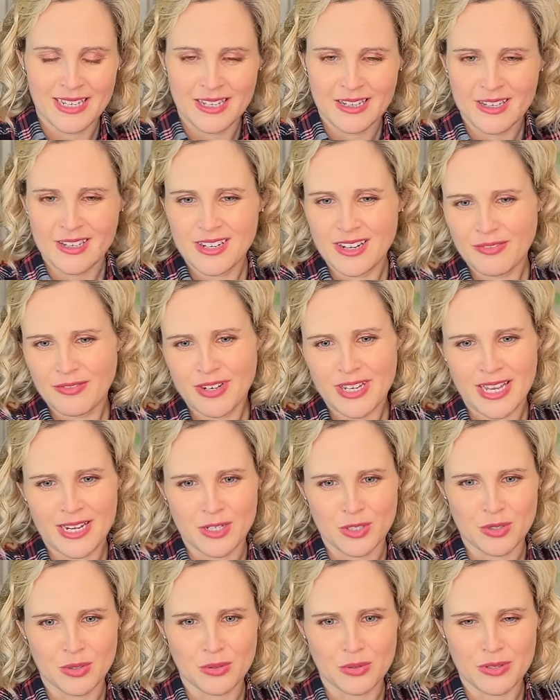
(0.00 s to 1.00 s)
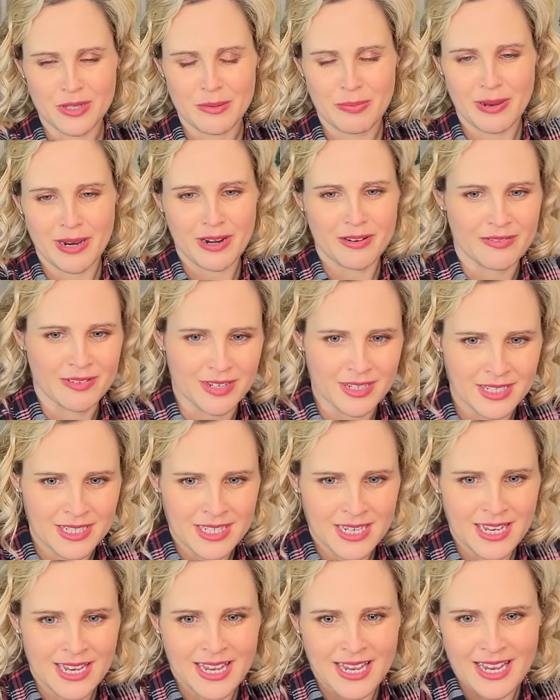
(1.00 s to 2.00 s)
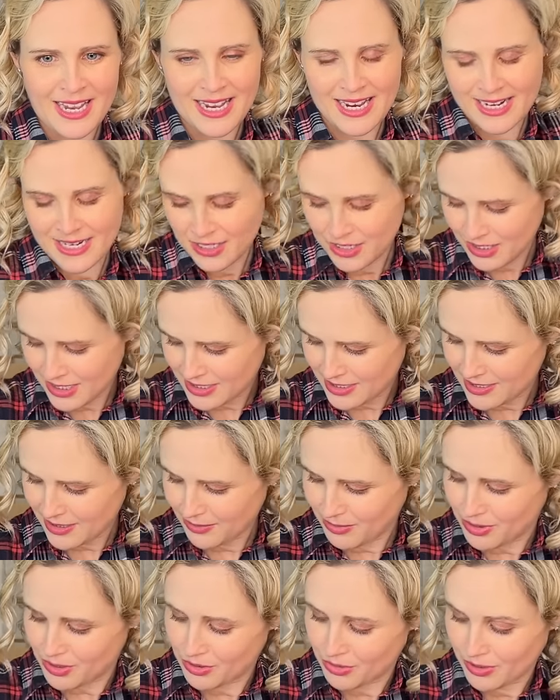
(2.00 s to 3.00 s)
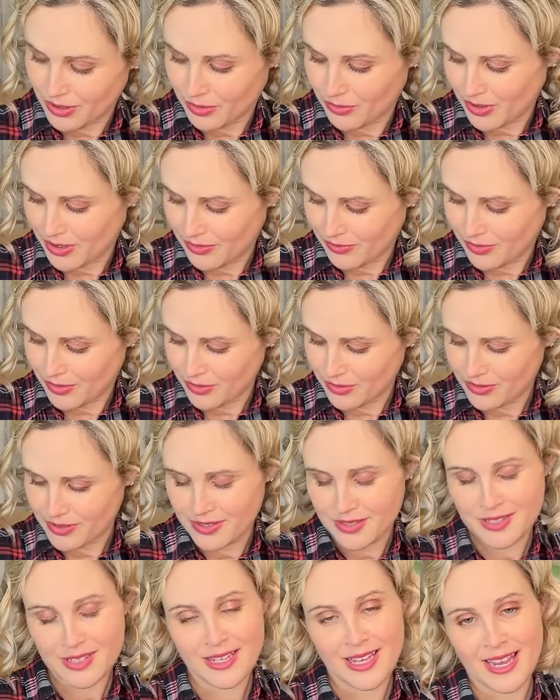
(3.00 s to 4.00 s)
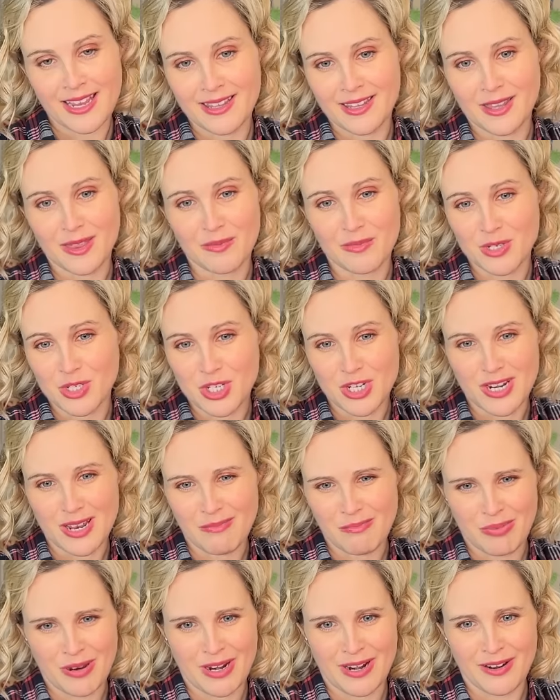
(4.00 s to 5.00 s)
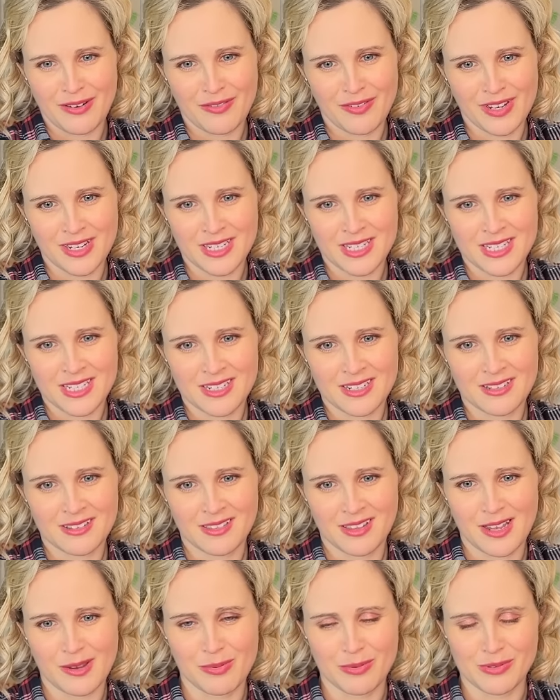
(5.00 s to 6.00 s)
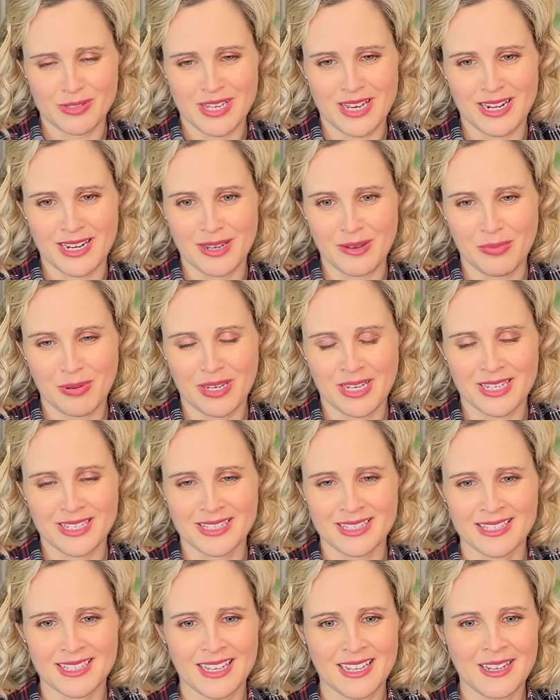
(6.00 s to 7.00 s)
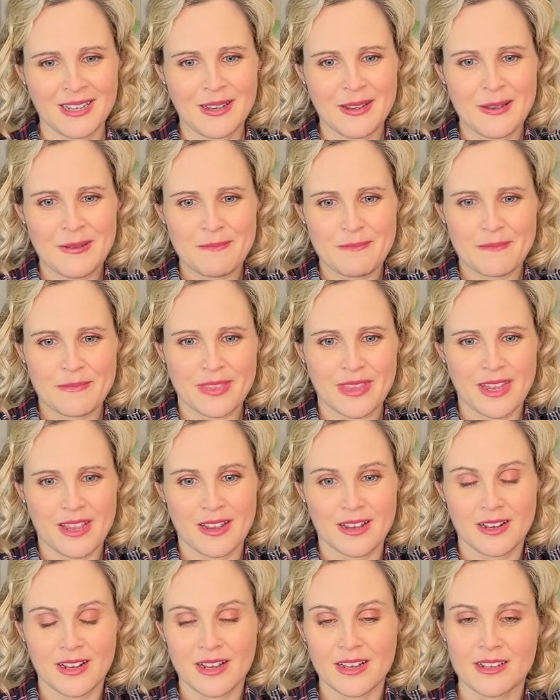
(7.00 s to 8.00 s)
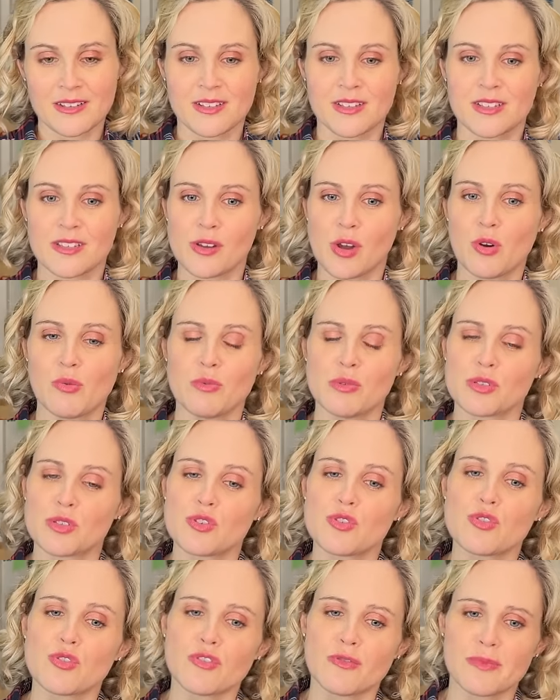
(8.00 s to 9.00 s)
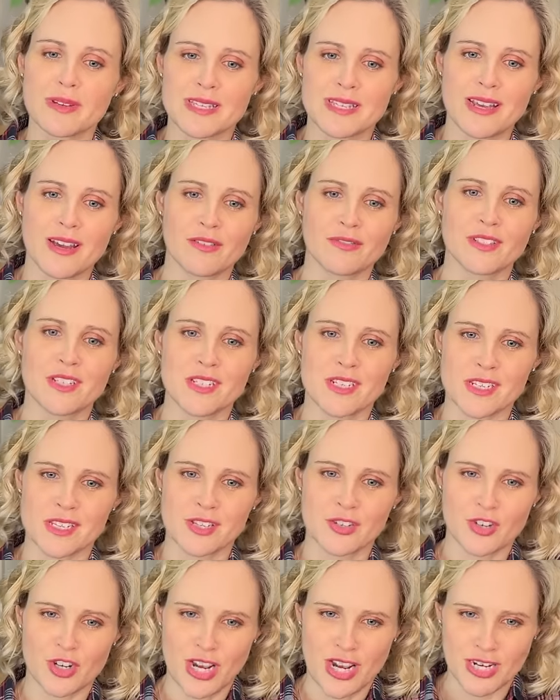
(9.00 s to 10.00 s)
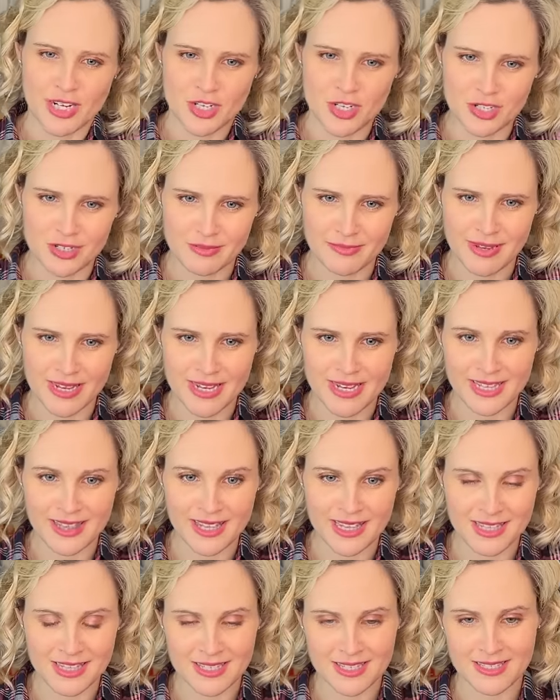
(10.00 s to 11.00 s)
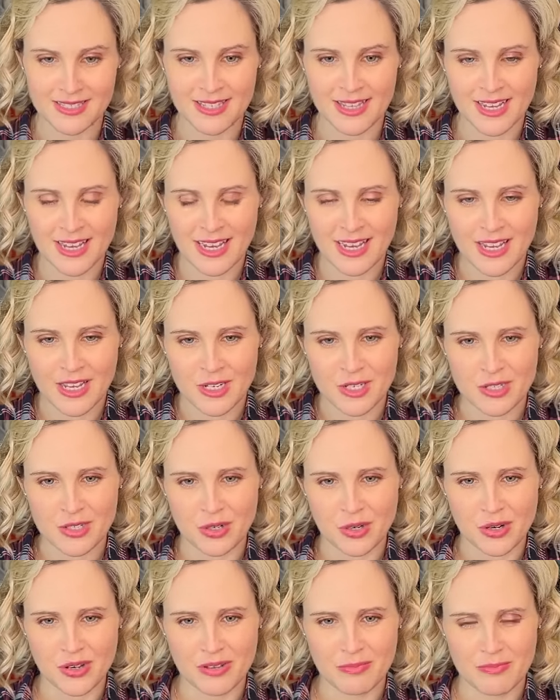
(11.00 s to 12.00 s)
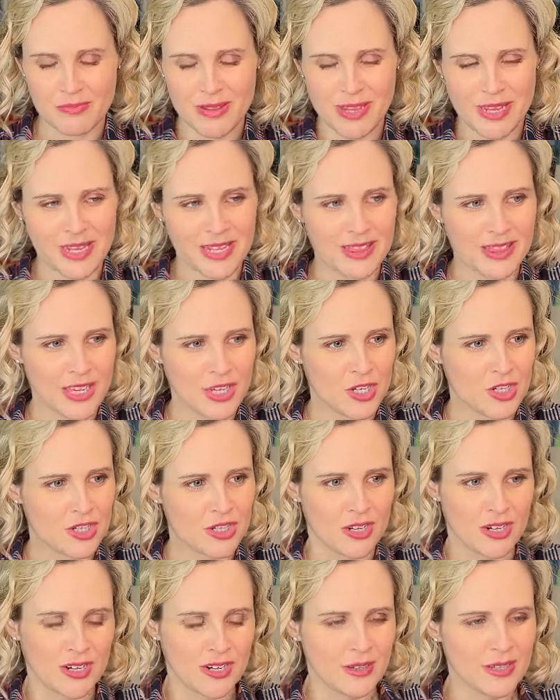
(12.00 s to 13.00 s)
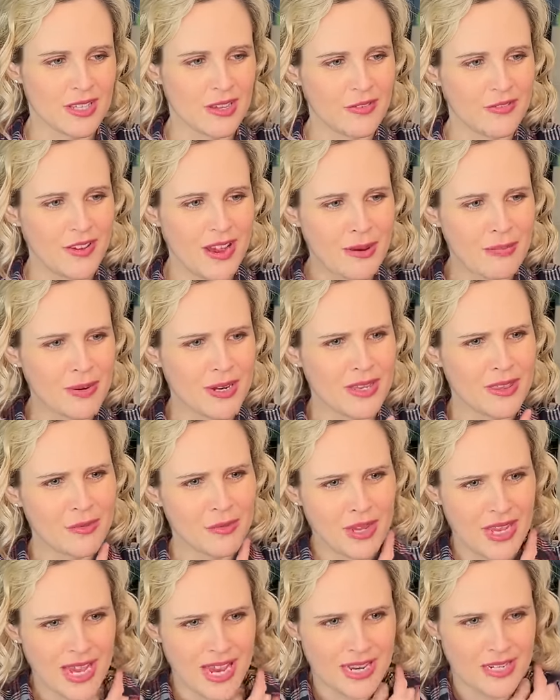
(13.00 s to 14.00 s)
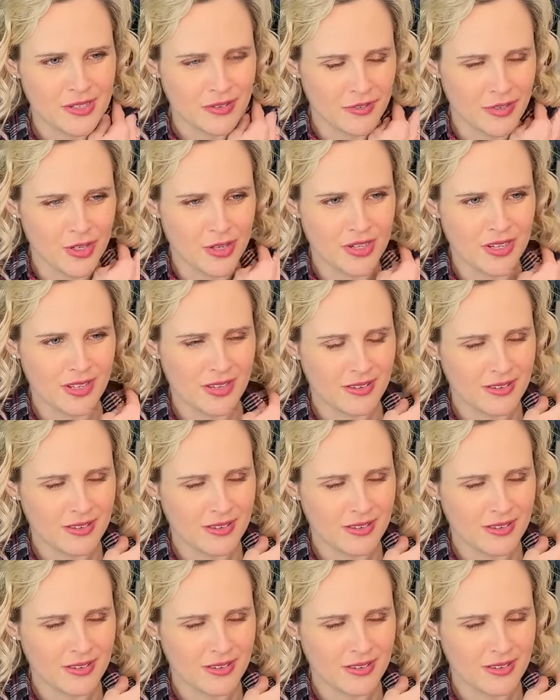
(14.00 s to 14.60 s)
You never get it totally perfect. I actually ended up sewing one of those Kylie in the Machine Imperfect labels in it because I almost drove myself to distraction making this shirt. It's a fabric that we had a few